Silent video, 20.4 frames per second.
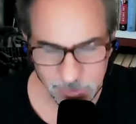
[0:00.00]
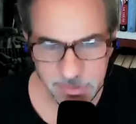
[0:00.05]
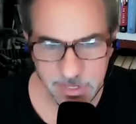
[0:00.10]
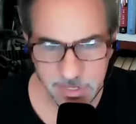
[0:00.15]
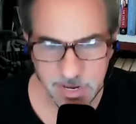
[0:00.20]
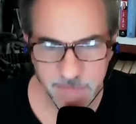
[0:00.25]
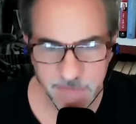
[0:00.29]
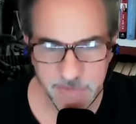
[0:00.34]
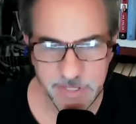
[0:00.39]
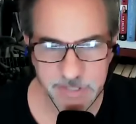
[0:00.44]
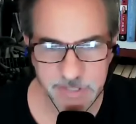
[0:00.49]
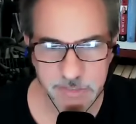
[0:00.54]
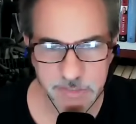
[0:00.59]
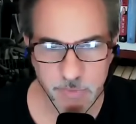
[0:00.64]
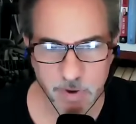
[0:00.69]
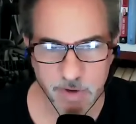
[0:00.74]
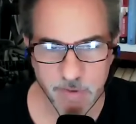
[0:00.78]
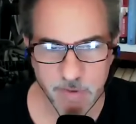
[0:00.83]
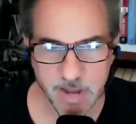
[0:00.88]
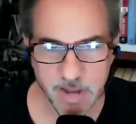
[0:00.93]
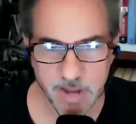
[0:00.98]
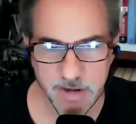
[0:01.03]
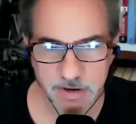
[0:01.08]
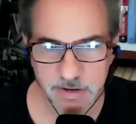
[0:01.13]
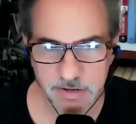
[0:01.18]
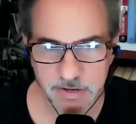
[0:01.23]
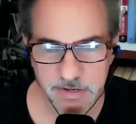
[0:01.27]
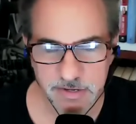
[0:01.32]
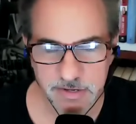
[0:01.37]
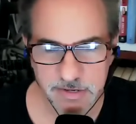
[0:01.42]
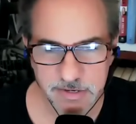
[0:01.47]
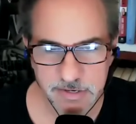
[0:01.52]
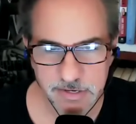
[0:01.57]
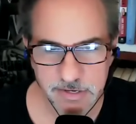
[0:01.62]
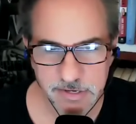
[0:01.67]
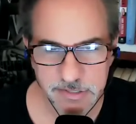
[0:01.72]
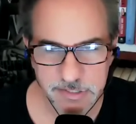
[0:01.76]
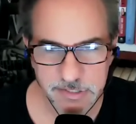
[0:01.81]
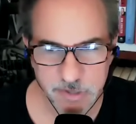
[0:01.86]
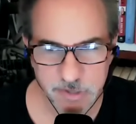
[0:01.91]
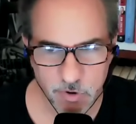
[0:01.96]
Think of it this way, right?
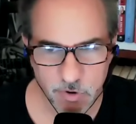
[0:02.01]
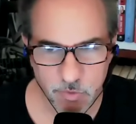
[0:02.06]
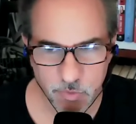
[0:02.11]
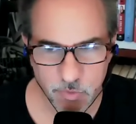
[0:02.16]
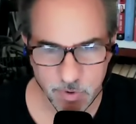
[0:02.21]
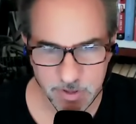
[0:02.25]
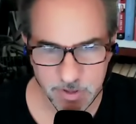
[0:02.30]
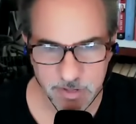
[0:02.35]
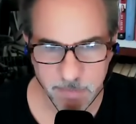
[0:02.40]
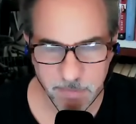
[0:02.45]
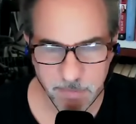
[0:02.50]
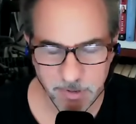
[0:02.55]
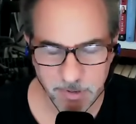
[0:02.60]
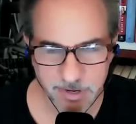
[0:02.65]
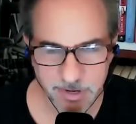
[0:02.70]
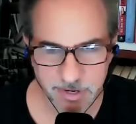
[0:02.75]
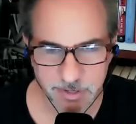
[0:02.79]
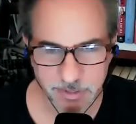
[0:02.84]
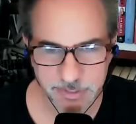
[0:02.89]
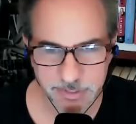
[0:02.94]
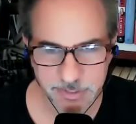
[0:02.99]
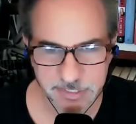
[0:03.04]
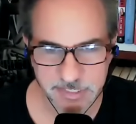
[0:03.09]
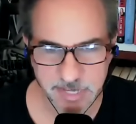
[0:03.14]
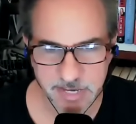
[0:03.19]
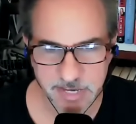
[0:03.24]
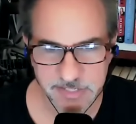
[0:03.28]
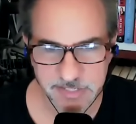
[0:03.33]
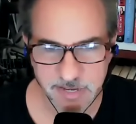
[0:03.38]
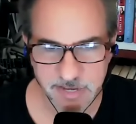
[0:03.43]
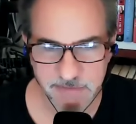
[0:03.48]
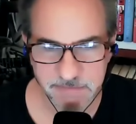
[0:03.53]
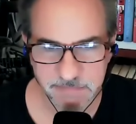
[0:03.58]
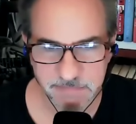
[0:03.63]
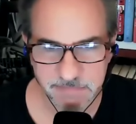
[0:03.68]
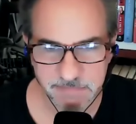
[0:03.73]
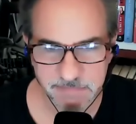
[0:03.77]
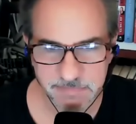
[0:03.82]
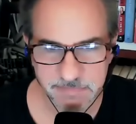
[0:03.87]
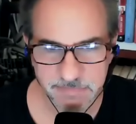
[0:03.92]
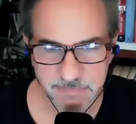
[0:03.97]
So we're in the political season
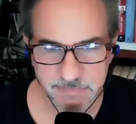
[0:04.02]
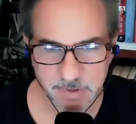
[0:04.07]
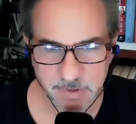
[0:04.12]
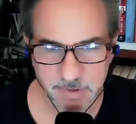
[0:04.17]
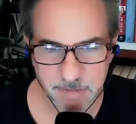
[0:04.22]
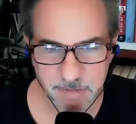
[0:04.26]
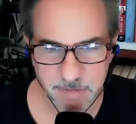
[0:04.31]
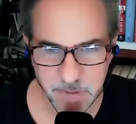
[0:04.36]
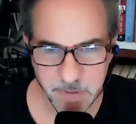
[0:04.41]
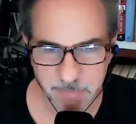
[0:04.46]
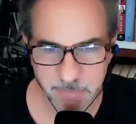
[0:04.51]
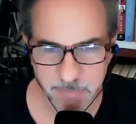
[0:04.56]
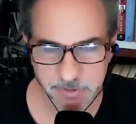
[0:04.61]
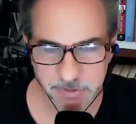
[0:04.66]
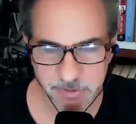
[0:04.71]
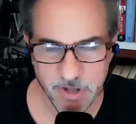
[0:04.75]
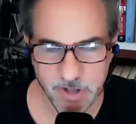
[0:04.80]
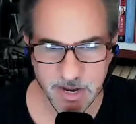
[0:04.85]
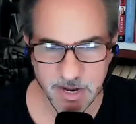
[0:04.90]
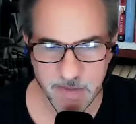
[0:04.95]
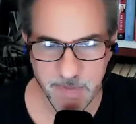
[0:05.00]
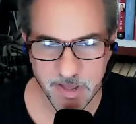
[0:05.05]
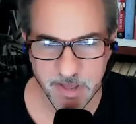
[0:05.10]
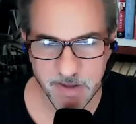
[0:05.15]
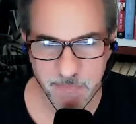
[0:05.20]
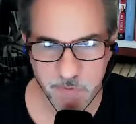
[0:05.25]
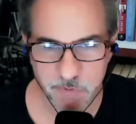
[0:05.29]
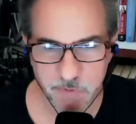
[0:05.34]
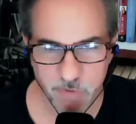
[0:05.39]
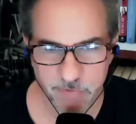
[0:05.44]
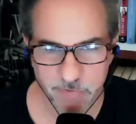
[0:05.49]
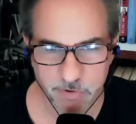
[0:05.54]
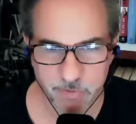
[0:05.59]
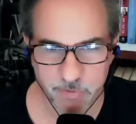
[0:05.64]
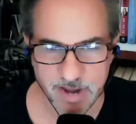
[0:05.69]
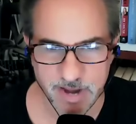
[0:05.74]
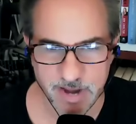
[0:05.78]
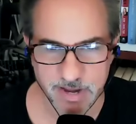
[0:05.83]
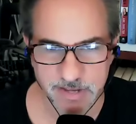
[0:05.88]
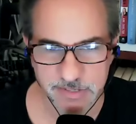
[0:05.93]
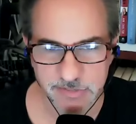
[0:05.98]
and people talk about approval
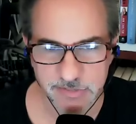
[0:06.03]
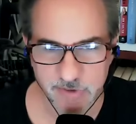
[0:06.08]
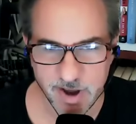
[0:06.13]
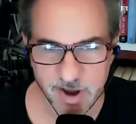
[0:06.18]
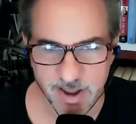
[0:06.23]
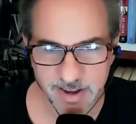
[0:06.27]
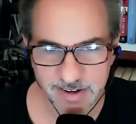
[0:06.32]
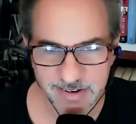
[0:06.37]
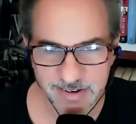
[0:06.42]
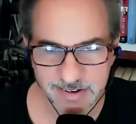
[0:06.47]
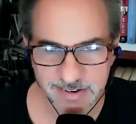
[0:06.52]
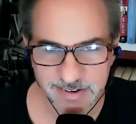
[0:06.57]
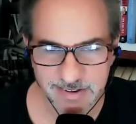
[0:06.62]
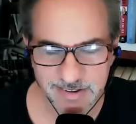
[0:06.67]
ratings, right?